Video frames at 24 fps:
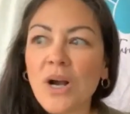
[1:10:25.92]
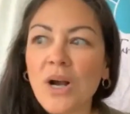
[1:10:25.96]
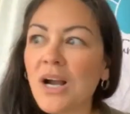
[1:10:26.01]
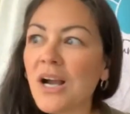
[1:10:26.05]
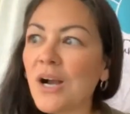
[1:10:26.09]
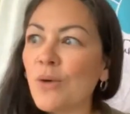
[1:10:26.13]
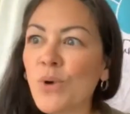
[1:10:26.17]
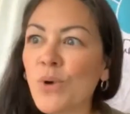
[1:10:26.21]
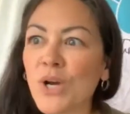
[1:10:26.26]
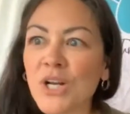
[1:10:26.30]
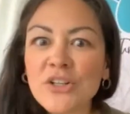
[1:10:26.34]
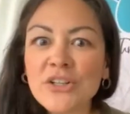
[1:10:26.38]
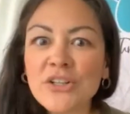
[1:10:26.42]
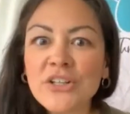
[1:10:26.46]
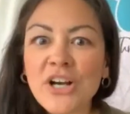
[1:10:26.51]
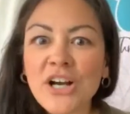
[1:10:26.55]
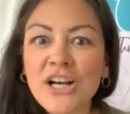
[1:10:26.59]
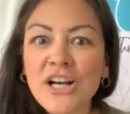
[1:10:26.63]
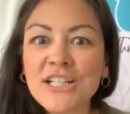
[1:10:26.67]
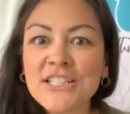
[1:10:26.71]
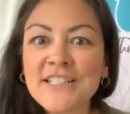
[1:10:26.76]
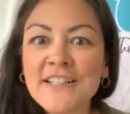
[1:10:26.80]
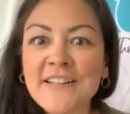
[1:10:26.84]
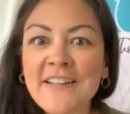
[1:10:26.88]
what are the
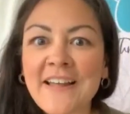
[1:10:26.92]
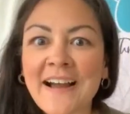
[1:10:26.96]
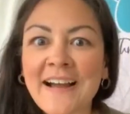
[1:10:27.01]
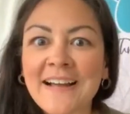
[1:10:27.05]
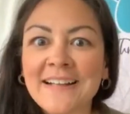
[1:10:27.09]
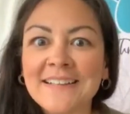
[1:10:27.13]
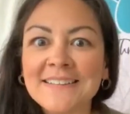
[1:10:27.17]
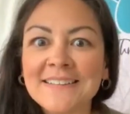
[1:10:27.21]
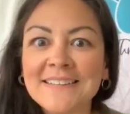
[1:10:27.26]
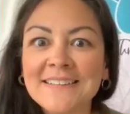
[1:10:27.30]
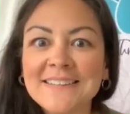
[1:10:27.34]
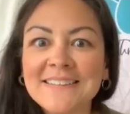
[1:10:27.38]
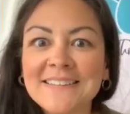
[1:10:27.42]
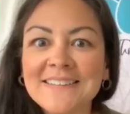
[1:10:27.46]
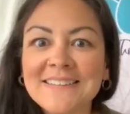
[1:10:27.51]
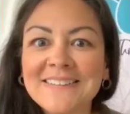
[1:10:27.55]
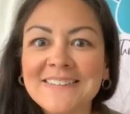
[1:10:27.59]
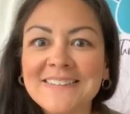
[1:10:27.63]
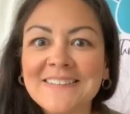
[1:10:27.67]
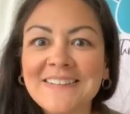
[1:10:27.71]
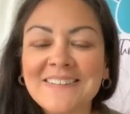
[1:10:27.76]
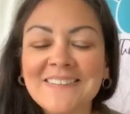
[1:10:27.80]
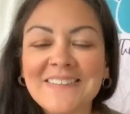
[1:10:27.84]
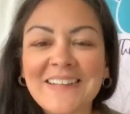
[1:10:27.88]
odds of that?
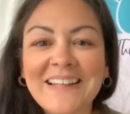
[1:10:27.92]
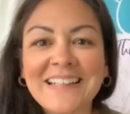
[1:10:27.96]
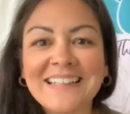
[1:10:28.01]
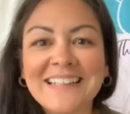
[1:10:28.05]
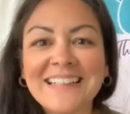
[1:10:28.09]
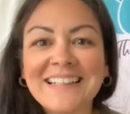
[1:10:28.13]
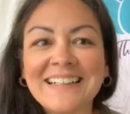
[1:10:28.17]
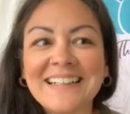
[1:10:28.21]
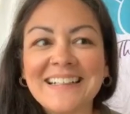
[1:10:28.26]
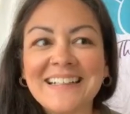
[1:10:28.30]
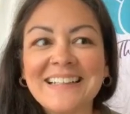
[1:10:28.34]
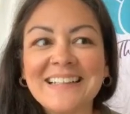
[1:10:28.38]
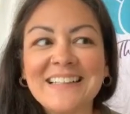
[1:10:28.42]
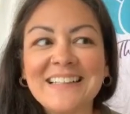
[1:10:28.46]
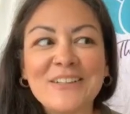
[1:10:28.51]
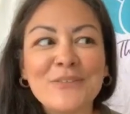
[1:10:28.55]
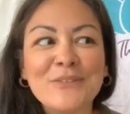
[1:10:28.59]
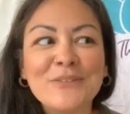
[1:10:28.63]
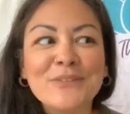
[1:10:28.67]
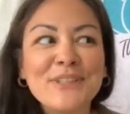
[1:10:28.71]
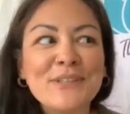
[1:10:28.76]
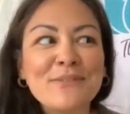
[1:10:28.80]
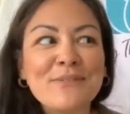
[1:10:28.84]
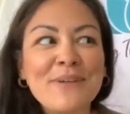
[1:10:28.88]
Like, the
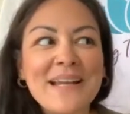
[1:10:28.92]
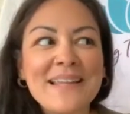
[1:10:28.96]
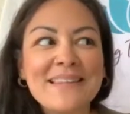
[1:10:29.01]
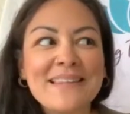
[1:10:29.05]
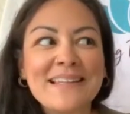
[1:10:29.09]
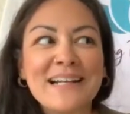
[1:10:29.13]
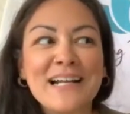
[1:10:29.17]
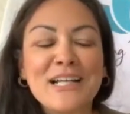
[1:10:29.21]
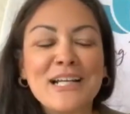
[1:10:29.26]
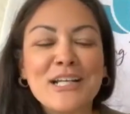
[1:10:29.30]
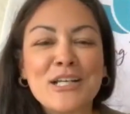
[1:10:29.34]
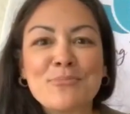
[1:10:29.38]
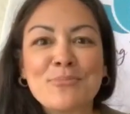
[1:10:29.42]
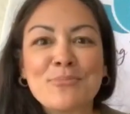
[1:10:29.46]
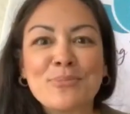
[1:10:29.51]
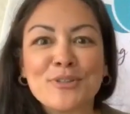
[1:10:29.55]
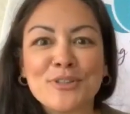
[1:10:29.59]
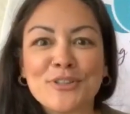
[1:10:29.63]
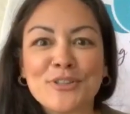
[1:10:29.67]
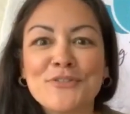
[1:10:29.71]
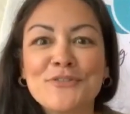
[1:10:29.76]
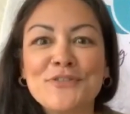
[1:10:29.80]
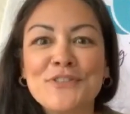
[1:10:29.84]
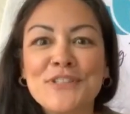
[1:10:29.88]
only way that I can
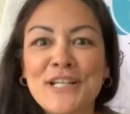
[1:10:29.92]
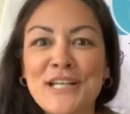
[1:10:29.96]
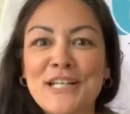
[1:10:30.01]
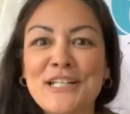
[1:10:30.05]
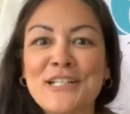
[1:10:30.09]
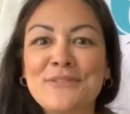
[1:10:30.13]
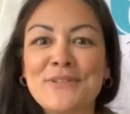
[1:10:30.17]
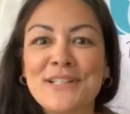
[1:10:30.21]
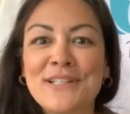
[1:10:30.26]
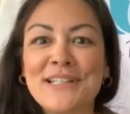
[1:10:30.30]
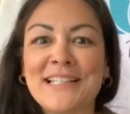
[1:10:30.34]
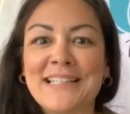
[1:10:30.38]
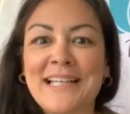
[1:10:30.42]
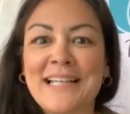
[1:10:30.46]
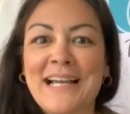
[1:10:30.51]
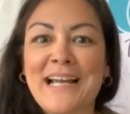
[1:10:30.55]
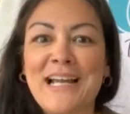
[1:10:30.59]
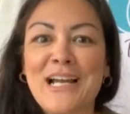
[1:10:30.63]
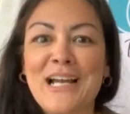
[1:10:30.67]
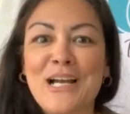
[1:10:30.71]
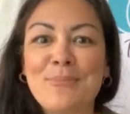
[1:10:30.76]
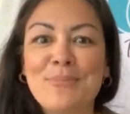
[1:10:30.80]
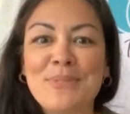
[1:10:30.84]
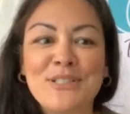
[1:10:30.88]
prove to anyone that
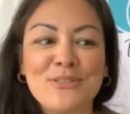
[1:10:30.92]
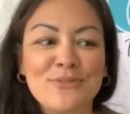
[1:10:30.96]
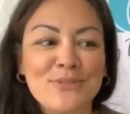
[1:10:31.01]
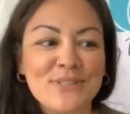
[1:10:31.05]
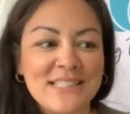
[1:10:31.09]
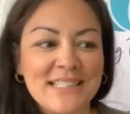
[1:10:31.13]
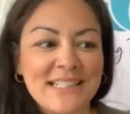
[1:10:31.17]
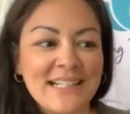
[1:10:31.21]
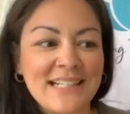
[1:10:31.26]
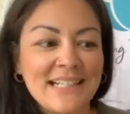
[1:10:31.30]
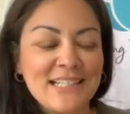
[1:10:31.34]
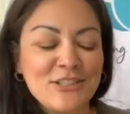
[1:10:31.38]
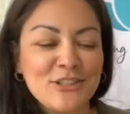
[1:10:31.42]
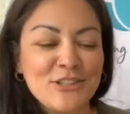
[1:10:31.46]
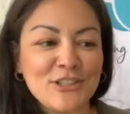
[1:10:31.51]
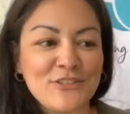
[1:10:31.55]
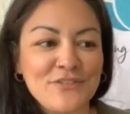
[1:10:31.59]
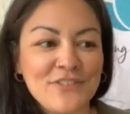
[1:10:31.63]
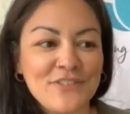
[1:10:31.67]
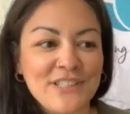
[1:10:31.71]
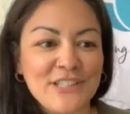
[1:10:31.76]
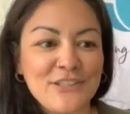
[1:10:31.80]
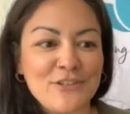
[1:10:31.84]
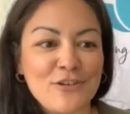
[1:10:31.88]
happened was that I took a
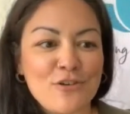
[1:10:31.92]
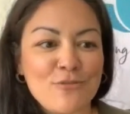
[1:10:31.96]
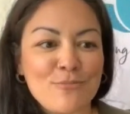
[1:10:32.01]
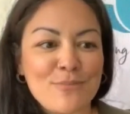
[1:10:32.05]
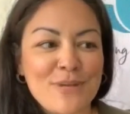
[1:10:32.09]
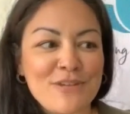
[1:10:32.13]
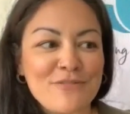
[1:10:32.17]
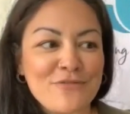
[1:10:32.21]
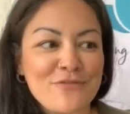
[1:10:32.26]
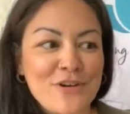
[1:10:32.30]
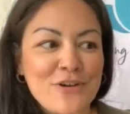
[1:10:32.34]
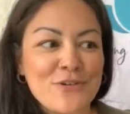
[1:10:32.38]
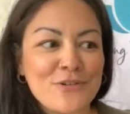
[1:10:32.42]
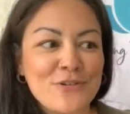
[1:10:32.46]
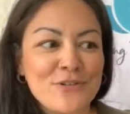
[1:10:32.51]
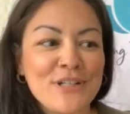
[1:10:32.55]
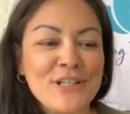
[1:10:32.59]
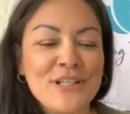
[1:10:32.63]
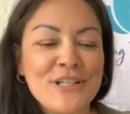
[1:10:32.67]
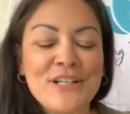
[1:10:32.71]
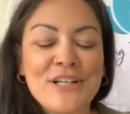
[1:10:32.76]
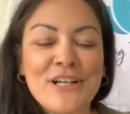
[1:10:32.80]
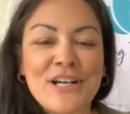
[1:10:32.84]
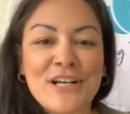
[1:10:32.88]
video on my phone
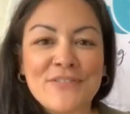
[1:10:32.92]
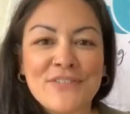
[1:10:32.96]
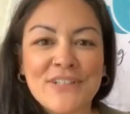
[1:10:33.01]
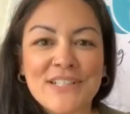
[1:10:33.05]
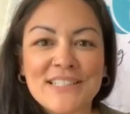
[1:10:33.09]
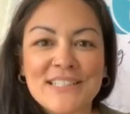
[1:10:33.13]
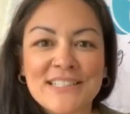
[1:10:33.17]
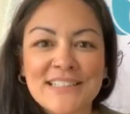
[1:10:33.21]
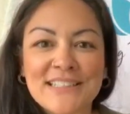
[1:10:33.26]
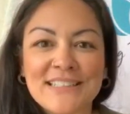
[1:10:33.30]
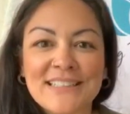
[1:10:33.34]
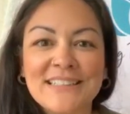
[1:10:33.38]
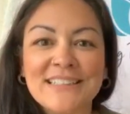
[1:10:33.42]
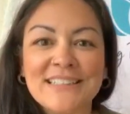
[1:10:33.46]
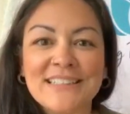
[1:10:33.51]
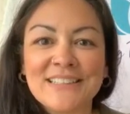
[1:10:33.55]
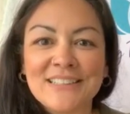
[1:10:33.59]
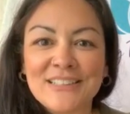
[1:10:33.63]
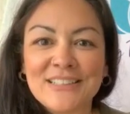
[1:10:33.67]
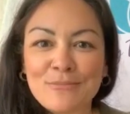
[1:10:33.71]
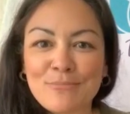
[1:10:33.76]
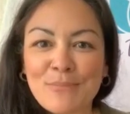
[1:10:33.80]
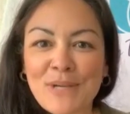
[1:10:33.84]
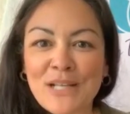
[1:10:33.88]
of us,
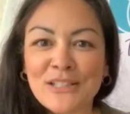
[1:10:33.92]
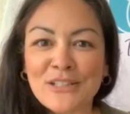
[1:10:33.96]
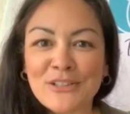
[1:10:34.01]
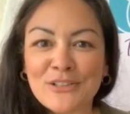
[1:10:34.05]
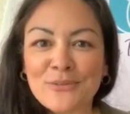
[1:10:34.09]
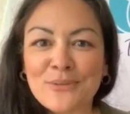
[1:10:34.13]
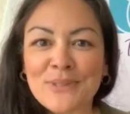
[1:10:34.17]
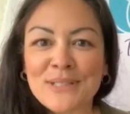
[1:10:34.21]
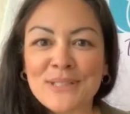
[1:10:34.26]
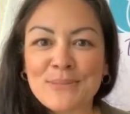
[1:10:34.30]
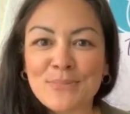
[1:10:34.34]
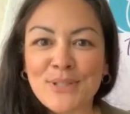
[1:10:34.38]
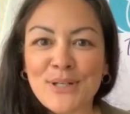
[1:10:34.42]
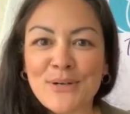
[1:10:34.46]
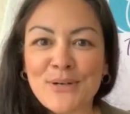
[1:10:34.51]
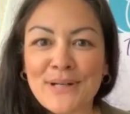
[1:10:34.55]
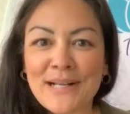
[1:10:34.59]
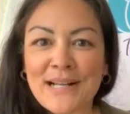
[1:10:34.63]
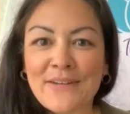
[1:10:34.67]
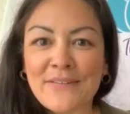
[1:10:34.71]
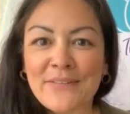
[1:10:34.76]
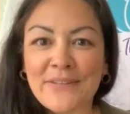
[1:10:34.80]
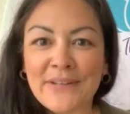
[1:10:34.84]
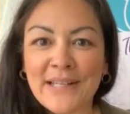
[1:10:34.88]
my little one,
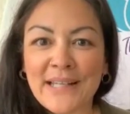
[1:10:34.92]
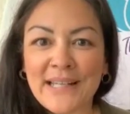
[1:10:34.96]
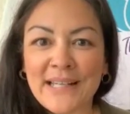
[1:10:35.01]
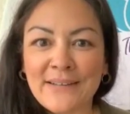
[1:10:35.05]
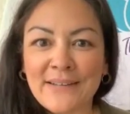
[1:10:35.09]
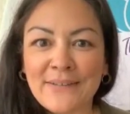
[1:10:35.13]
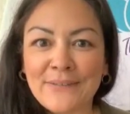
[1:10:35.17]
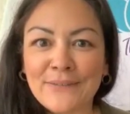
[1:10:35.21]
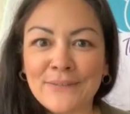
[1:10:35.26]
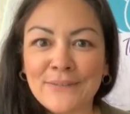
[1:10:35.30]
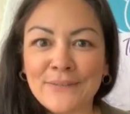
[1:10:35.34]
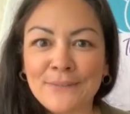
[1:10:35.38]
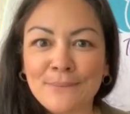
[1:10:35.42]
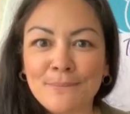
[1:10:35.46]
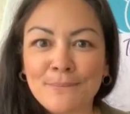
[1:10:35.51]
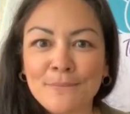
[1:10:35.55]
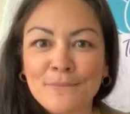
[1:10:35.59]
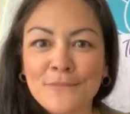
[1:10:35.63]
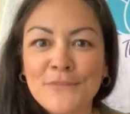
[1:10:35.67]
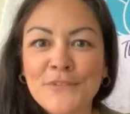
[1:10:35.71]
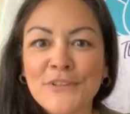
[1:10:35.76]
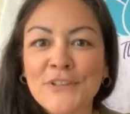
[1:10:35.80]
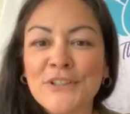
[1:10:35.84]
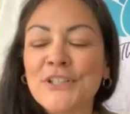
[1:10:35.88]
blowing out the candle
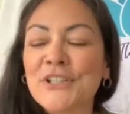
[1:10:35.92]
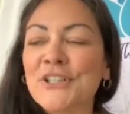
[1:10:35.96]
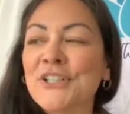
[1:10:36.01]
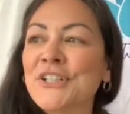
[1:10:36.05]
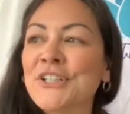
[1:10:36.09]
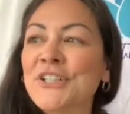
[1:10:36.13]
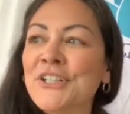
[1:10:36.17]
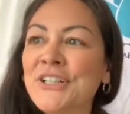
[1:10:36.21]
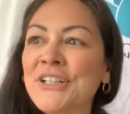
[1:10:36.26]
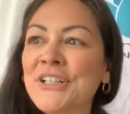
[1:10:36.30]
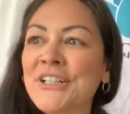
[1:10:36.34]
for her,